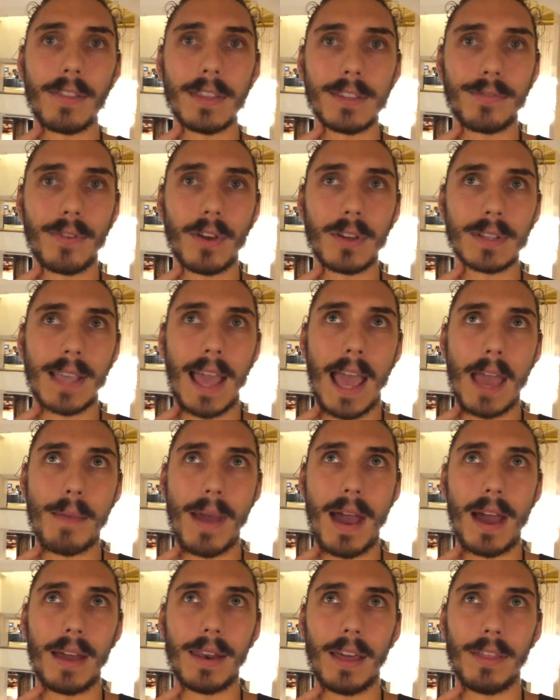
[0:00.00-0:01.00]
This first came
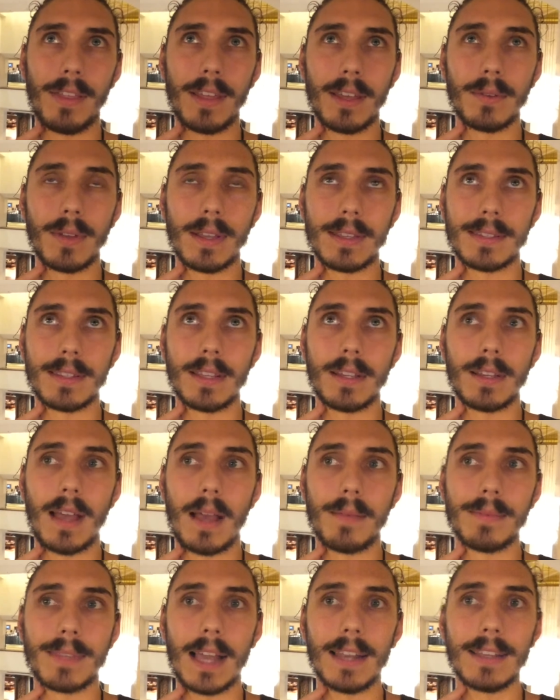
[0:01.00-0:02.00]
out, I think it was
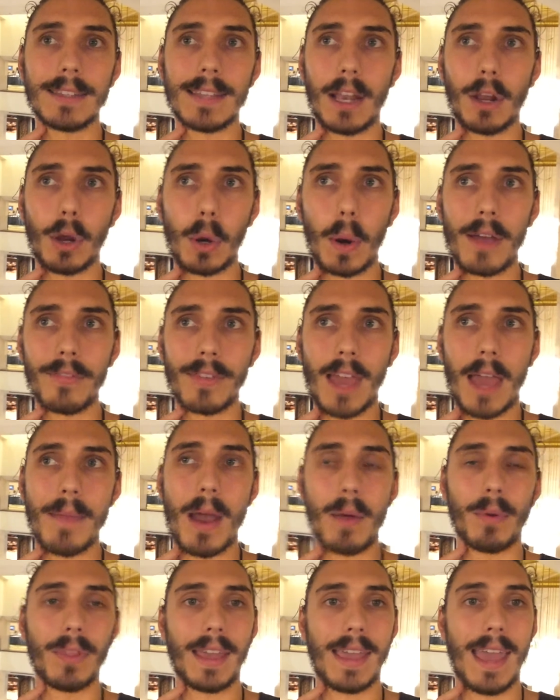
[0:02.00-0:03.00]
the Daily Telegraph came
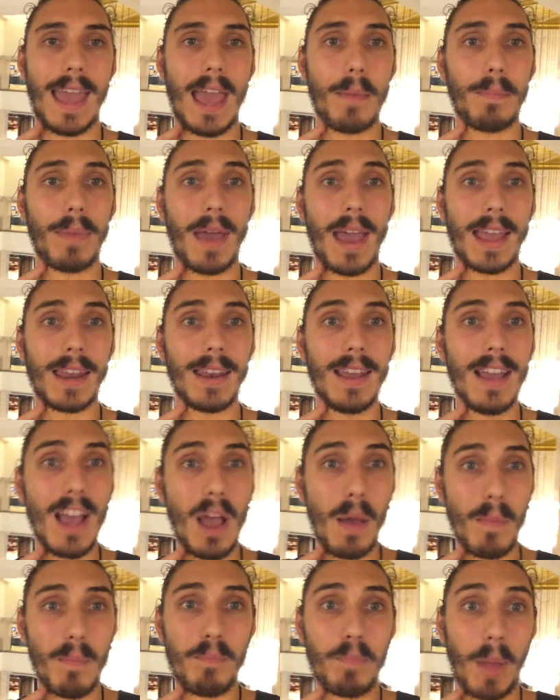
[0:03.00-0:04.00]
out with a campaign,
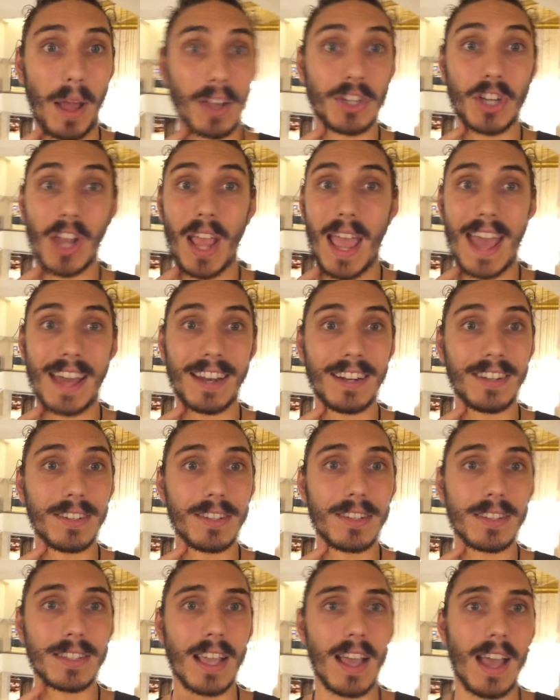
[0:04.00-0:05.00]
bunch of
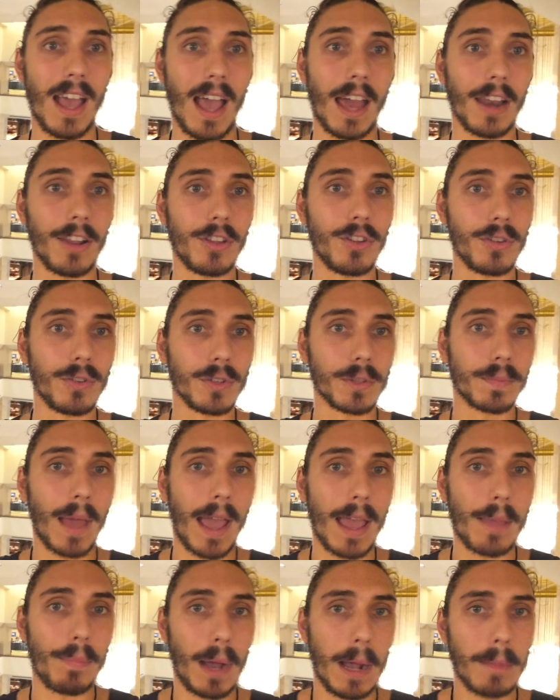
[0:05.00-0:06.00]
editors at a
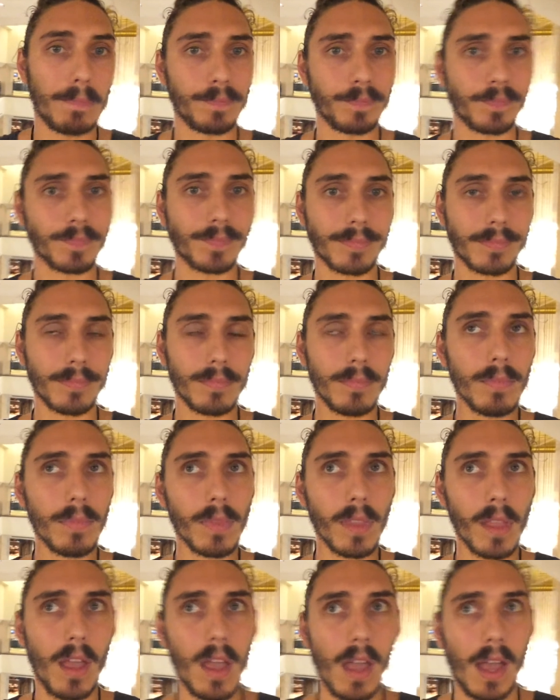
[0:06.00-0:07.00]
newspaper
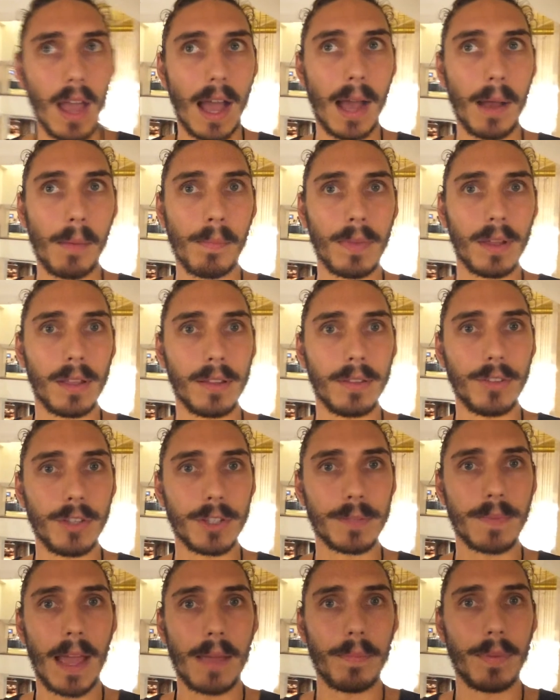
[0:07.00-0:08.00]

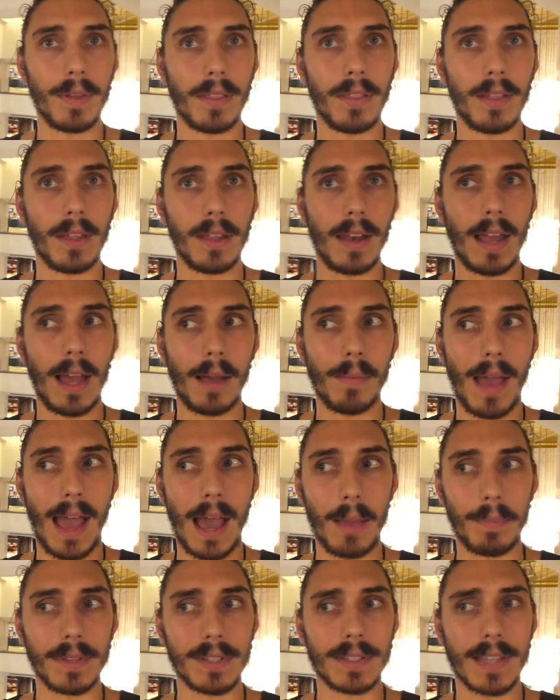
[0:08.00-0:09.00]
that
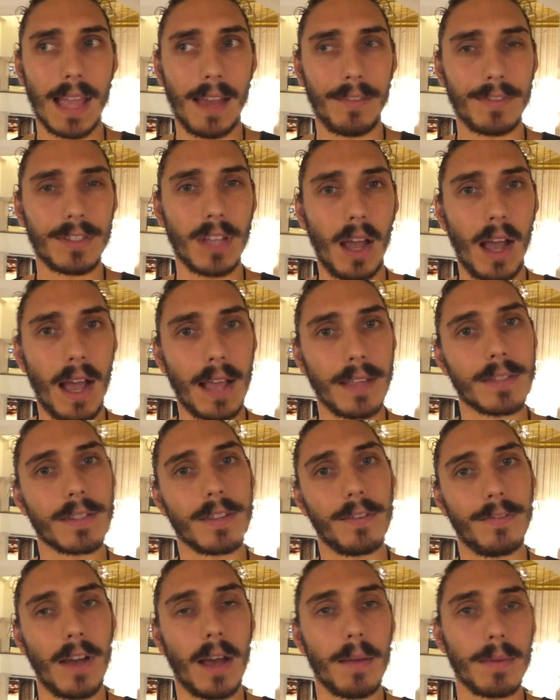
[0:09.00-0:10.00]
happens to have ties
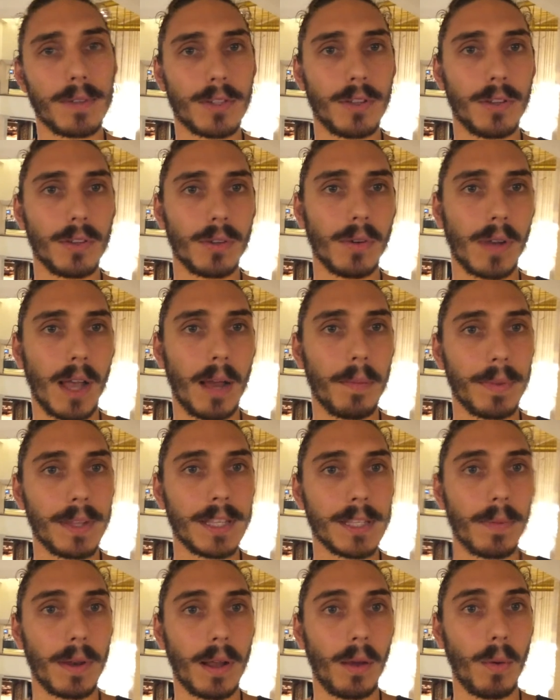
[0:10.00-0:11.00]
to pharmaceutical
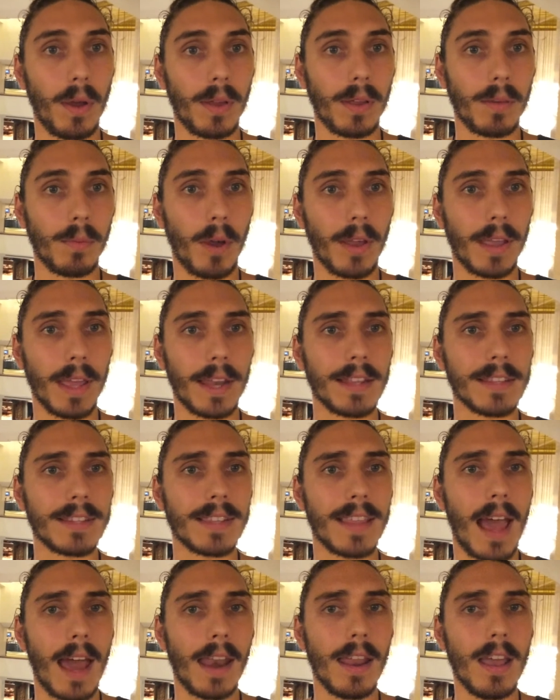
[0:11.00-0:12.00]
companies, but I won't get
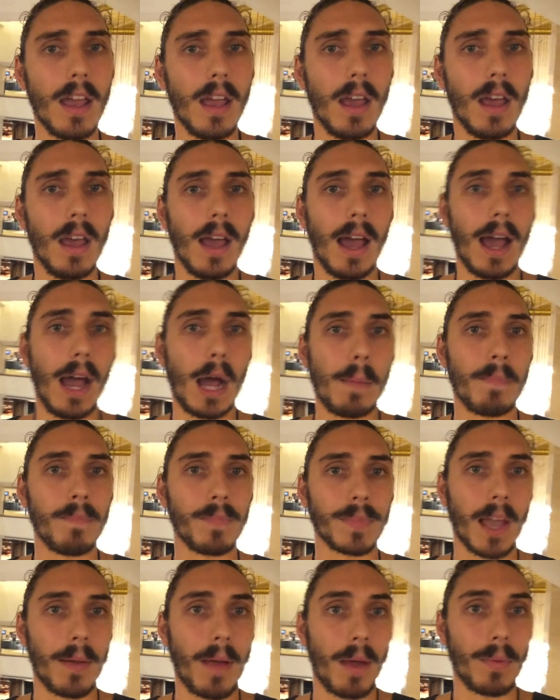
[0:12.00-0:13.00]
into that.
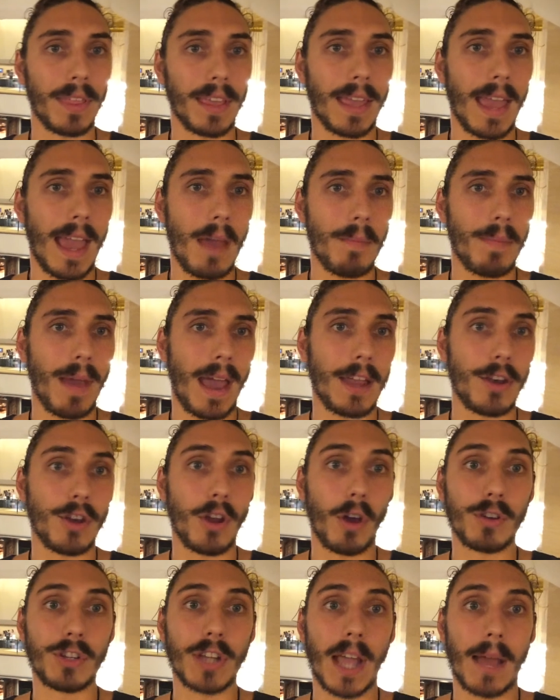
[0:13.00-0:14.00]
Come up with a campaign,
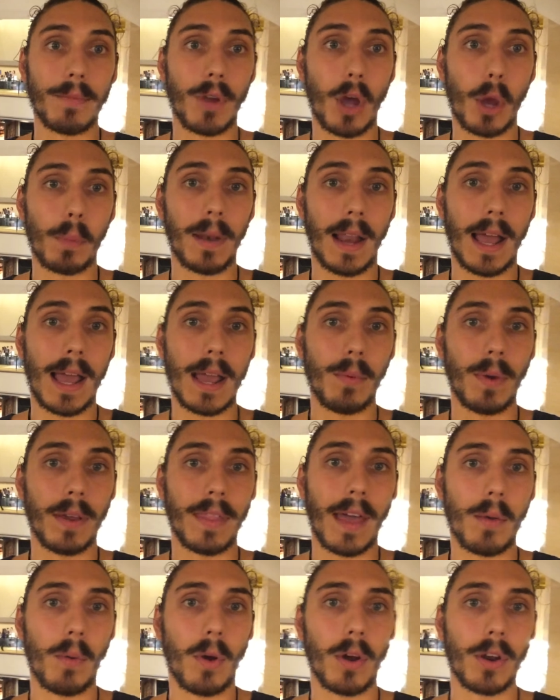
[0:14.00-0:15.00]
no jab, no play, where
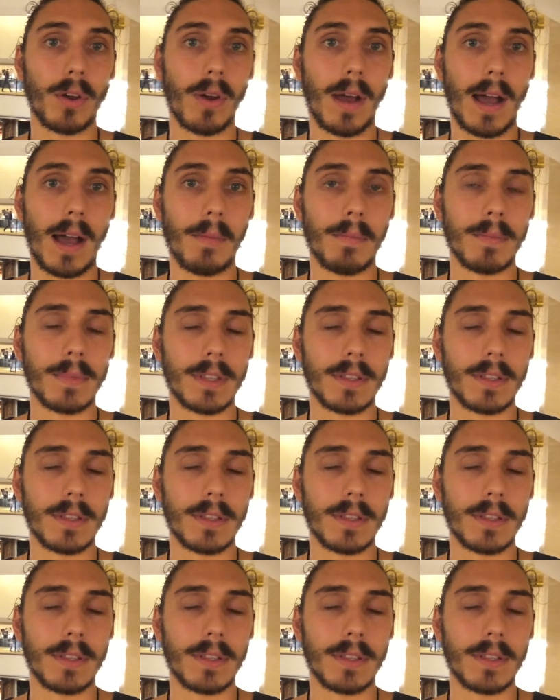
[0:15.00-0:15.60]
they want to